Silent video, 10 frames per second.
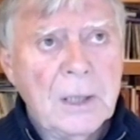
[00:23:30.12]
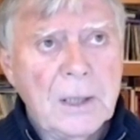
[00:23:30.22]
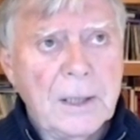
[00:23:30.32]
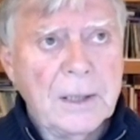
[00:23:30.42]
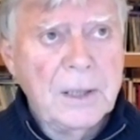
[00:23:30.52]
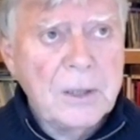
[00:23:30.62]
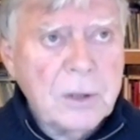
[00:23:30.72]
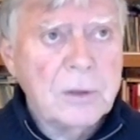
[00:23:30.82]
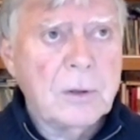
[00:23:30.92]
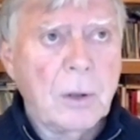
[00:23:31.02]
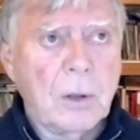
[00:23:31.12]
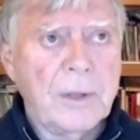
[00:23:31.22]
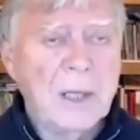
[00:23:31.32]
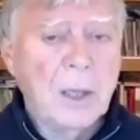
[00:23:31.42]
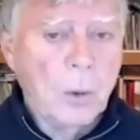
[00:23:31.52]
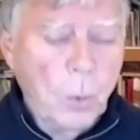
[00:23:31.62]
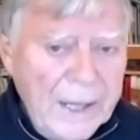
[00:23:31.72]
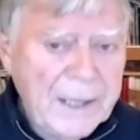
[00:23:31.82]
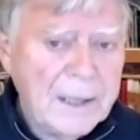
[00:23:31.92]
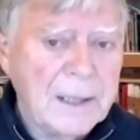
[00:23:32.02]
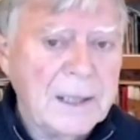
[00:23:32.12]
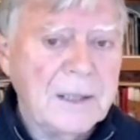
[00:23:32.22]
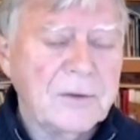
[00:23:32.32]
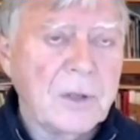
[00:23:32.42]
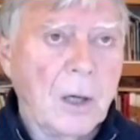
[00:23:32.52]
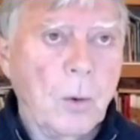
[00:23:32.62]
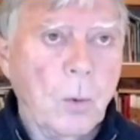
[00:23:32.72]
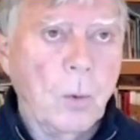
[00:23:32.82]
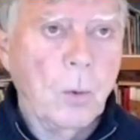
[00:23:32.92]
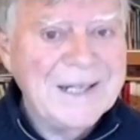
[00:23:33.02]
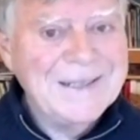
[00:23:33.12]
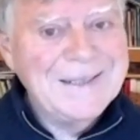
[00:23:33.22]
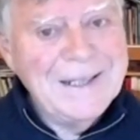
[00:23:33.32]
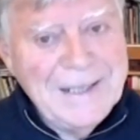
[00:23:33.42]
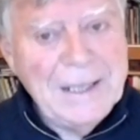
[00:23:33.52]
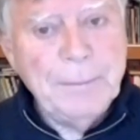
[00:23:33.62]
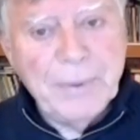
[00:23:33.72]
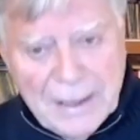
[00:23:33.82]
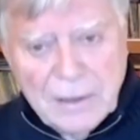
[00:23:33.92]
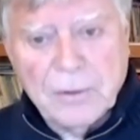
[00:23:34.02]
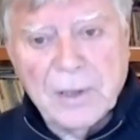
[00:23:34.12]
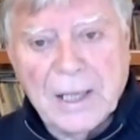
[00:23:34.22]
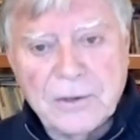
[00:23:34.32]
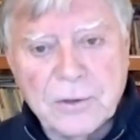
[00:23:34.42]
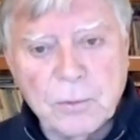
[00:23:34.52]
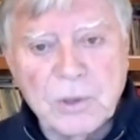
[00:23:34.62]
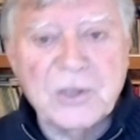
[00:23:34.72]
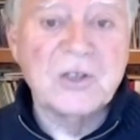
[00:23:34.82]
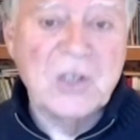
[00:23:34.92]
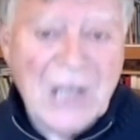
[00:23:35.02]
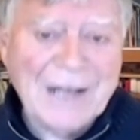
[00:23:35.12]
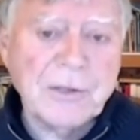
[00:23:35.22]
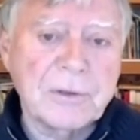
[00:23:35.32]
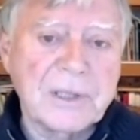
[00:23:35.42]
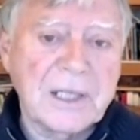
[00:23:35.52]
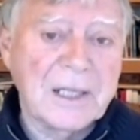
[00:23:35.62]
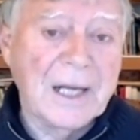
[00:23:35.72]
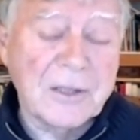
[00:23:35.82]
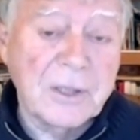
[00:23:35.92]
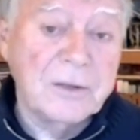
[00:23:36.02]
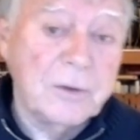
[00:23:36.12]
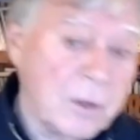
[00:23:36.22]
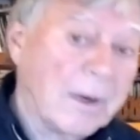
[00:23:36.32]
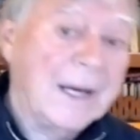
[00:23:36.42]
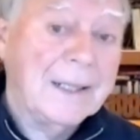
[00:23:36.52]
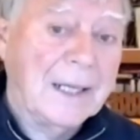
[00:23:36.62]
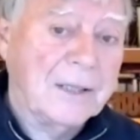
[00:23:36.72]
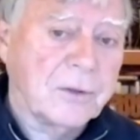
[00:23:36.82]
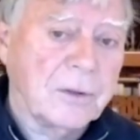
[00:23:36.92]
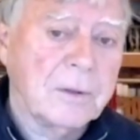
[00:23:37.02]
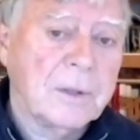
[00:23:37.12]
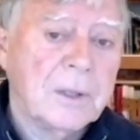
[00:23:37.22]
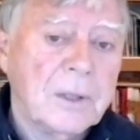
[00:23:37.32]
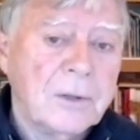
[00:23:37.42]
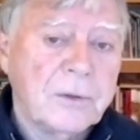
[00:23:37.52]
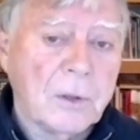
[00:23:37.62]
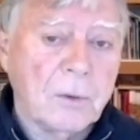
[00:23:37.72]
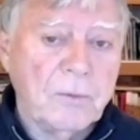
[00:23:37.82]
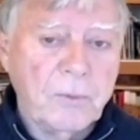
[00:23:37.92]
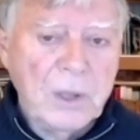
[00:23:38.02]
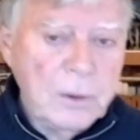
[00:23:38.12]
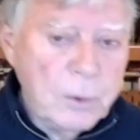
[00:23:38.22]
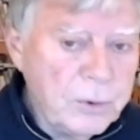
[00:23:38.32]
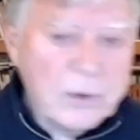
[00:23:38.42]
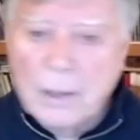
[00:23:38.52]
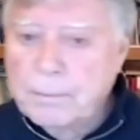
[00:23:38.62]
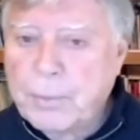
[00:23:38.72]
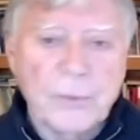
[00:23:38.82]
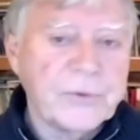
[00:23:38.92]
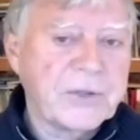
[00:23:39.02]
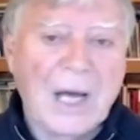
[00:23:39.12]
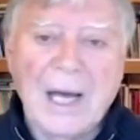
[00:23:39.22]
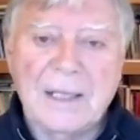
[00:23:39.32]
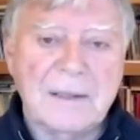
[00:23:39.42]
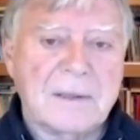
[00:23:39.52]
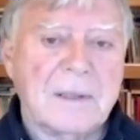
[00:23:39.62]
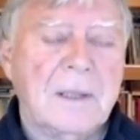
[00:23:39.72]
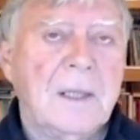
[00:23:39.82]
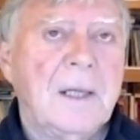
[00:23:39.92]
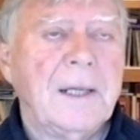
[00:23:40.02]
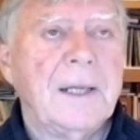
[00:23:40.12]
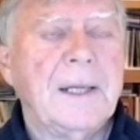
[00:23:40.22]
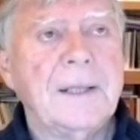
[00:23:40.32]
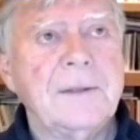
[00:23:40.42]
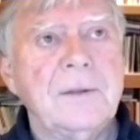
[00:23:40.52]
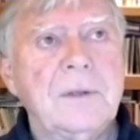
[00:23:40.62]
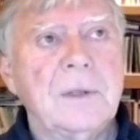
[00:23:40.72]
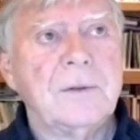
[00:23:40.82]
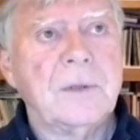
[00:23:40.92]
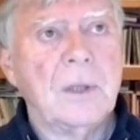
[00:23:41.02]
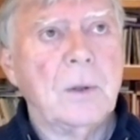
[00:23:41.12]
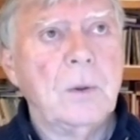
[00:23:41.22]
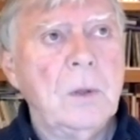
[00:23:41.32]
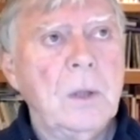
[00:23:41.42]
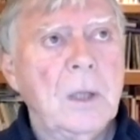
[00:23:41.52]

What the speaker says: initiatory awakenings awaken the deep inner nature, which is naturally connected to great nature. So we lose on both sides. And so